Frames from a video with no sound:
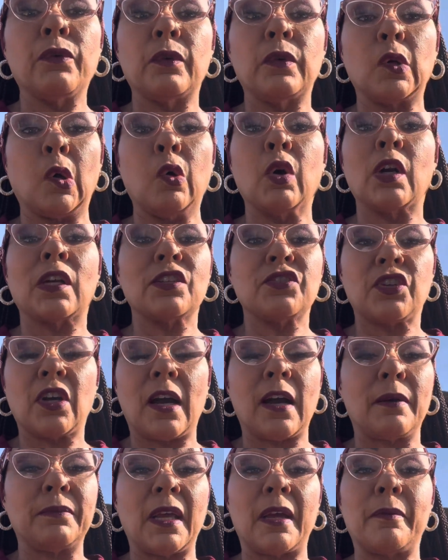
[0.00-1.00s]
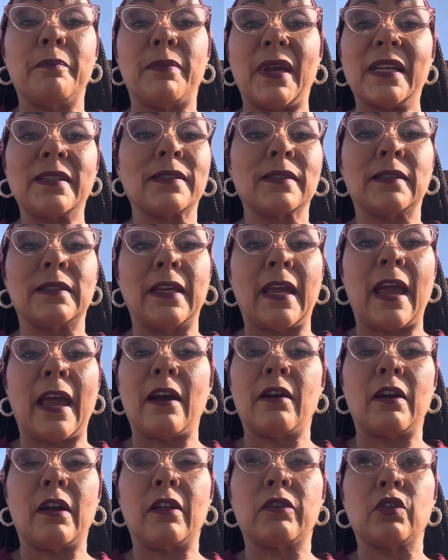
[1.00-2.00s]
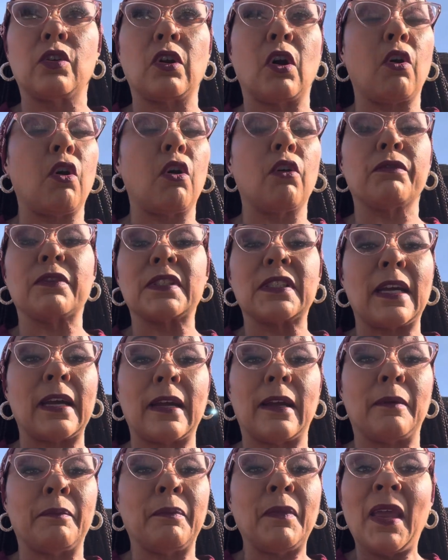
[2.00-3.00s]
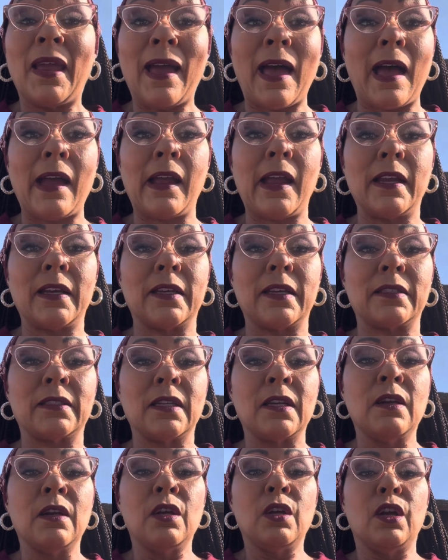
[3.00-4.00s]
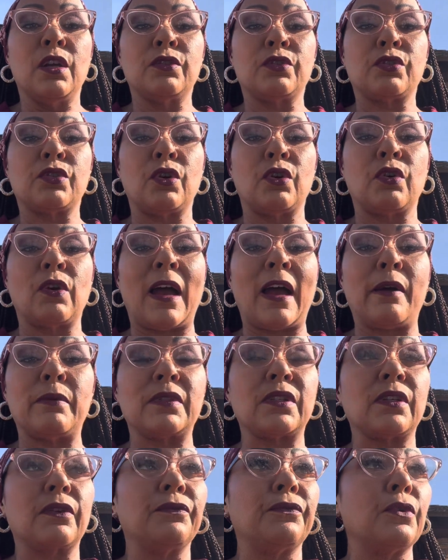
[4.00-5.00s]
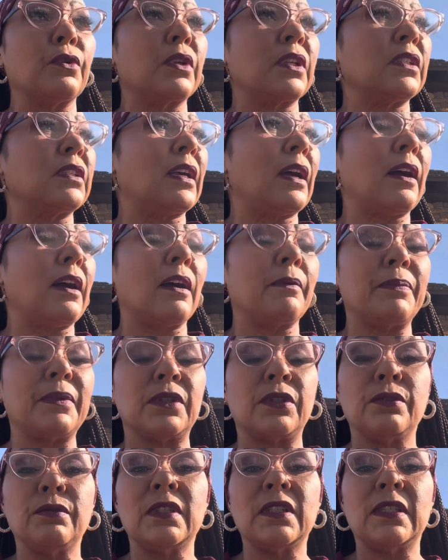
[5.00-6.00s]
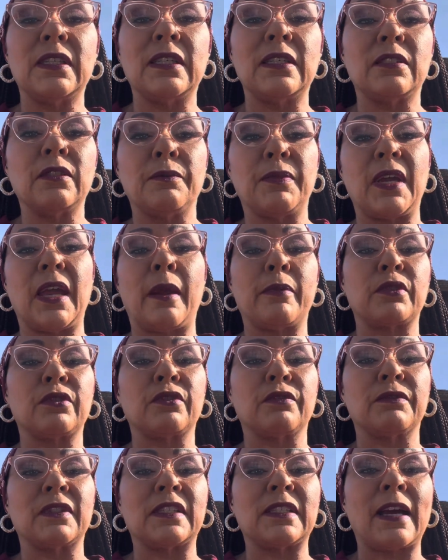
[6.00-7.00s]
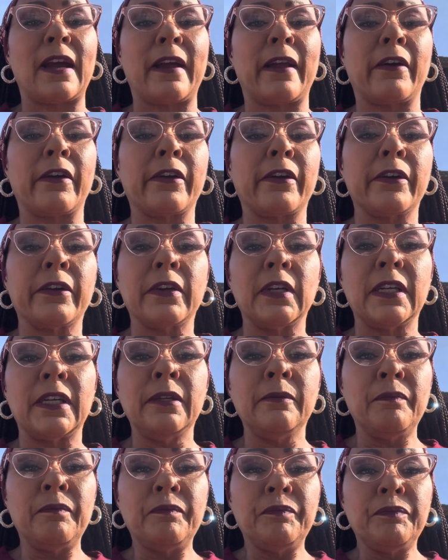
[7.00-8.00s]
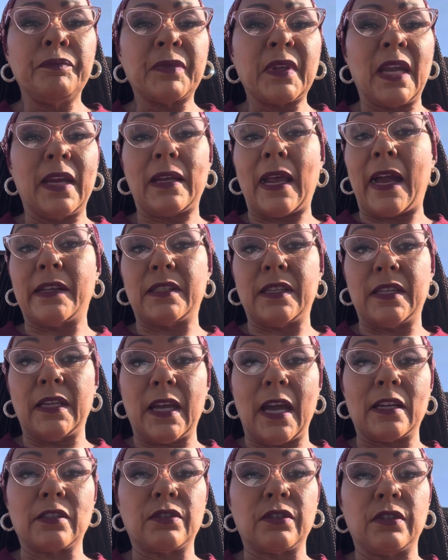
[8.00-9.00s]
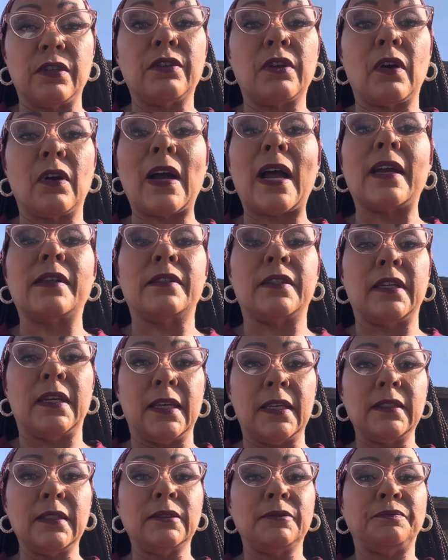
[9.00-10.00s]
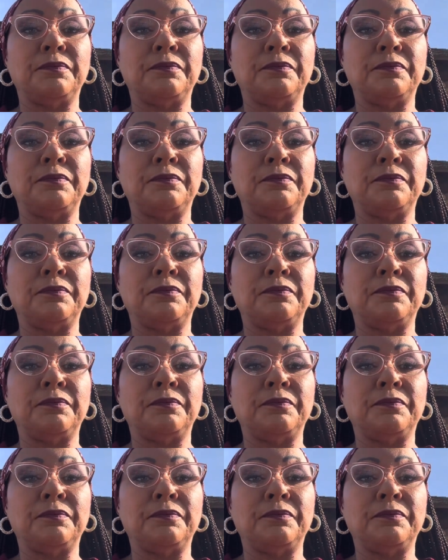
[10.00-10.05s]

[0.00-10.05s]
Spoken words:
on a job that basically, over time, I hated. And so I was afforded the opportunity to be able to retire early. And I did. I did.